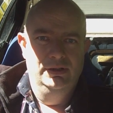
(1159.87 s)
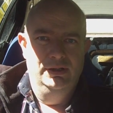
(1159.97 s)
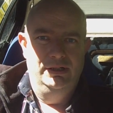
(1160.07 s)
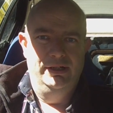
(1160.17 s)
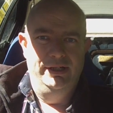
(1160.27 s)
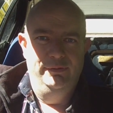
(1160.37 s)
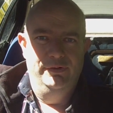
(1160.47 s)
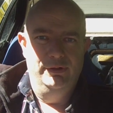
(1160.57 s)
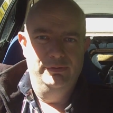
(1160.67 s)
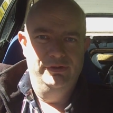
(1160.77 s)
Alrighty
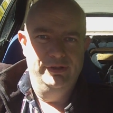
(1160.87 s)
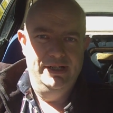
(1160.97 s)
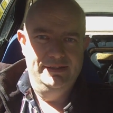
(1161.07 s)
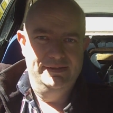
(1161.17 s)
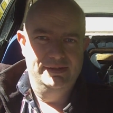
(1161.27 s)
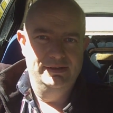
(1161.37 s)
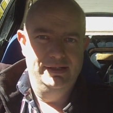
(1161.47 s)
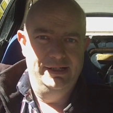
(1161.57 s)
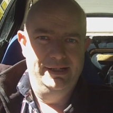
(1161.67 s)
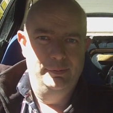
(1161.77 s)
folks, so that's
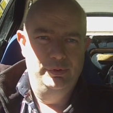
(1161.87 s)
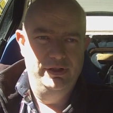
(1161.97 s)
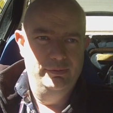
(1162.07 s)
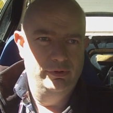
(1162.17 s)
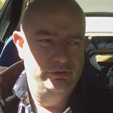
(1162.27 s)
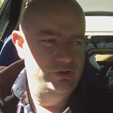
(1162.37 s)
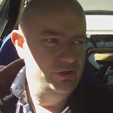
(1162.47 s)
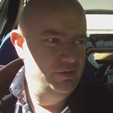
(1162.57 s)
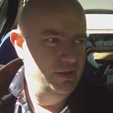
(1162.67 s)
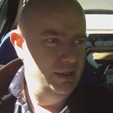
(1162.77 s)
pretty
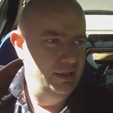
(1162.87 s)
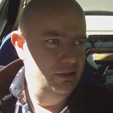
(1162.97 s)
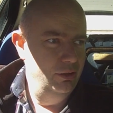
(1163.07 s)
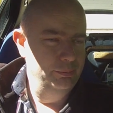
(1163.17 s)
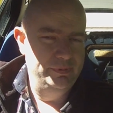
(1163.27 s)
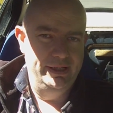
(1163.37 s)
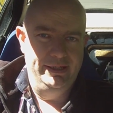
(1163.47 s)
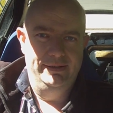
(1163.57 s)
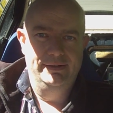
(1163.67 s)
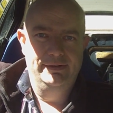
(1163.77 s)
much the
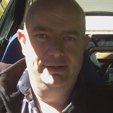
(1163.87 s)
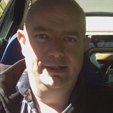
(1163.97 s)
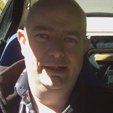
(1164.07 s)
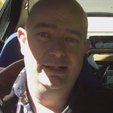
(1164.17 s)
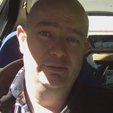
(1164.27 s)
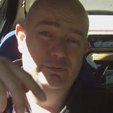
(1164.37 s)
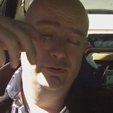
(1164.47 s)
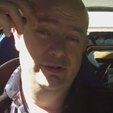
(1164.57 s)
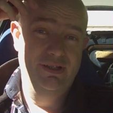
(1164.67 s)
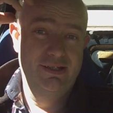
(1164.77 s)
update
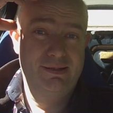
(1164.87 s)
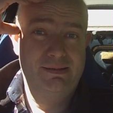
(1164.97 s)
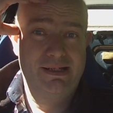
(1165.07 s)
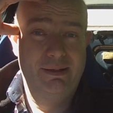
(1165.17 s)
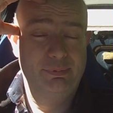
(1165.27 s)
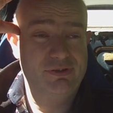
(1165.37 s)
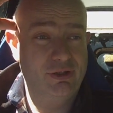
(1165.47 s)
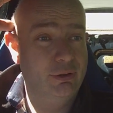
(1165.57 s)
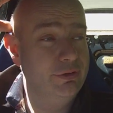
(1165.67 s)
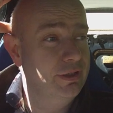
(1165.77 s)
for this
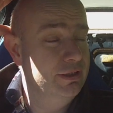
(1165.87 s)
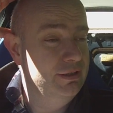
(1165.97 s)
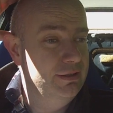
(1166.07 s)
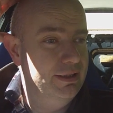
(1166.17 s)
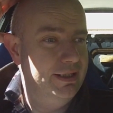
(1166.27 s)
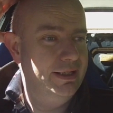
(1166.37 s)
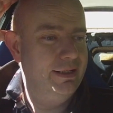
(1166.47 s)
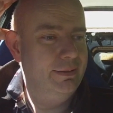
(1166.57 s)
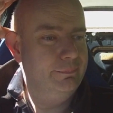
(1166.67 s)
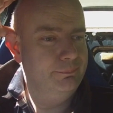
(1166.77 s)
episode.
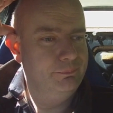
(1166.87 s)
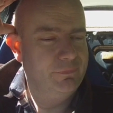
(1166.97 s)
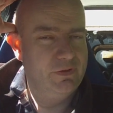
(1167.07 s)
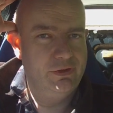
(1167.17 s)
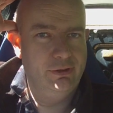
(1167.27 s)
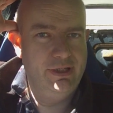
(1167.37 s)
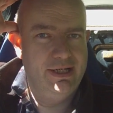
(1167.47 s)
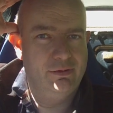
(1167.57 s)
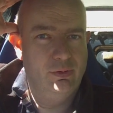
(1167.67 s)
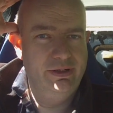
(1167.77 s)
So
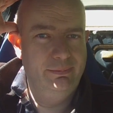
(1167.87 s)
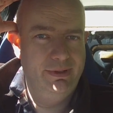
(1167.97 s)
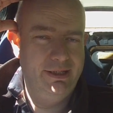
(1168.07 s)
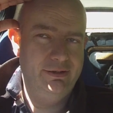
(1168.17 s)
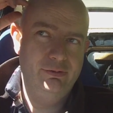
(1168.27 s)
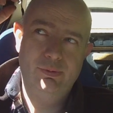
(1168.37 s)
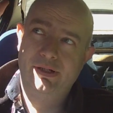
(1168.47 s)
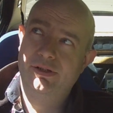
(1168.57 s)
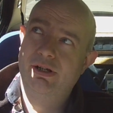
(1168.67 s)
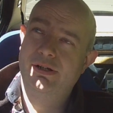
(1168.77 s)
yeah, quite a bit
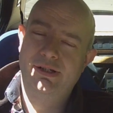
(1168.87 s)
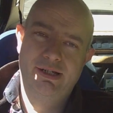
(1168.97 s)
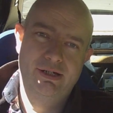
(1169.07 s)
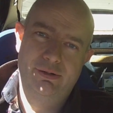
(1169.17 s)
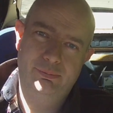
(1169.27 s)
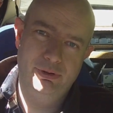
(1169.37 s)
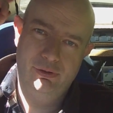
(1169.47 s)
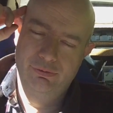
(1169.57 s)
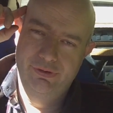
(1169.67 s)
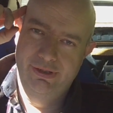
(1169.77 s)
went on here,
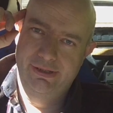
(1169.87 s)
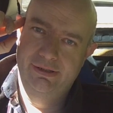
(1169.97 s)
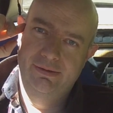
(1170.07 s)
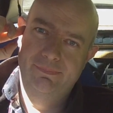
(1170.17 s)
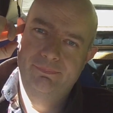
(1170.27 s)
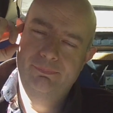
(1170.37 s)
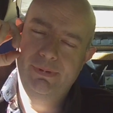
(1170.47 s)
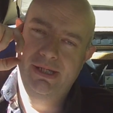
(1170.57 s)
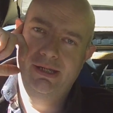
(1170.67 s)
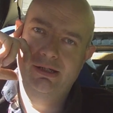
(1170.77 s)
blown the
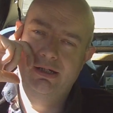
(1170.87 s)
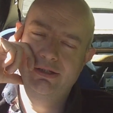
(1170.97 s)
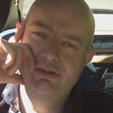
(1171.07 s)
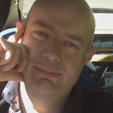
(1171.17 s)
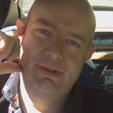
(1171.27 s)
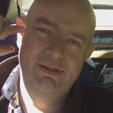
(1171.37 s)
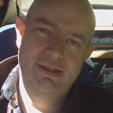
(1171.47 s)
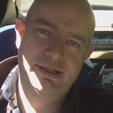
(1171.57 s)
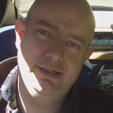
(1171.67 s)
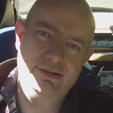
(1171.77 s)
big
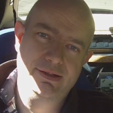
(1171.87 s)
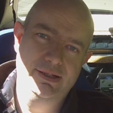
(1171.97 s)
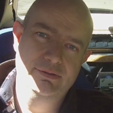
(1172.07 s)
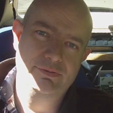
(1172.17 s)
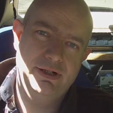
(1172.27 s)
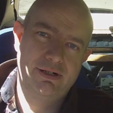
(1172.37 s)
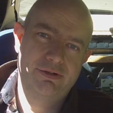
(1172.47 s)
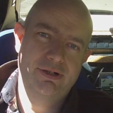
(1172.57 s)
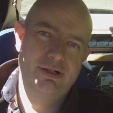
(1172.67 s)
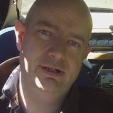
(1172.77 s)
IGBT in the
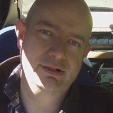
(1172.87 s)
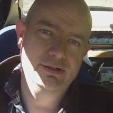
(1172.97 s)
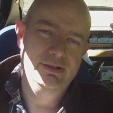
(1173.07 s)
inverter,